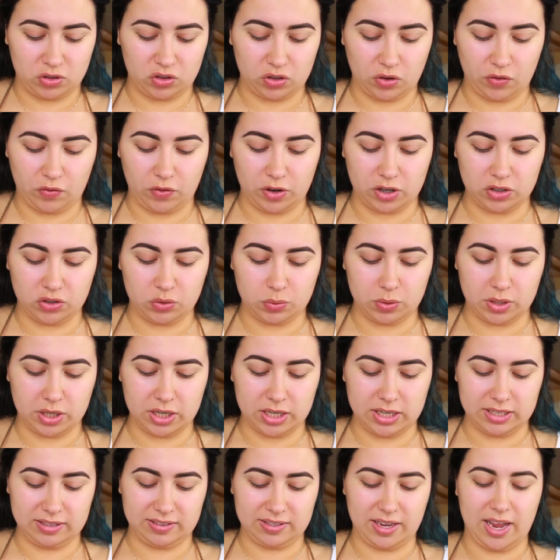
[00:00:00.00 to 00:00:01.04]
So first we're
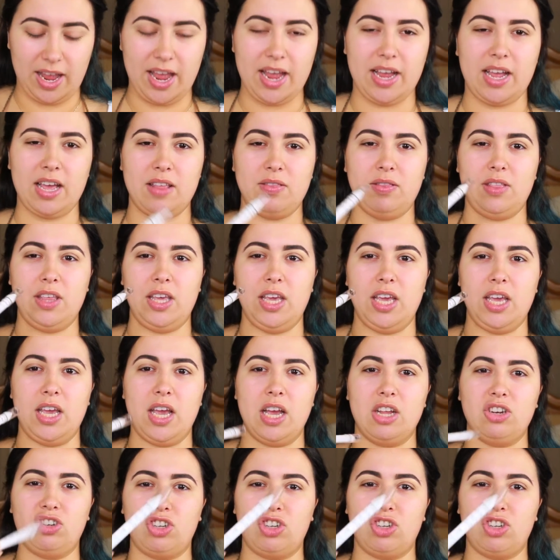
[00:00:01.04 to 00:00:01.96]
gonna take the